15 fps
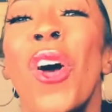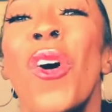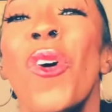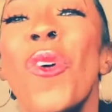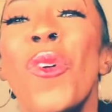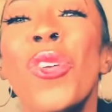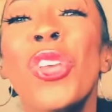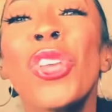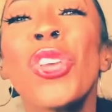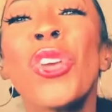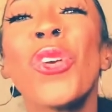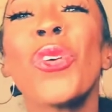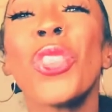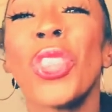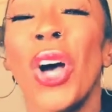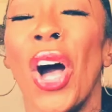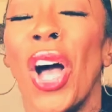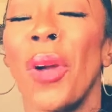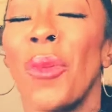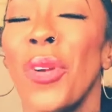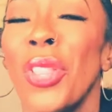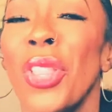who you
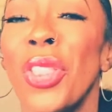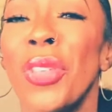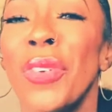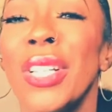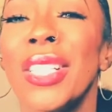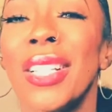thought were the 3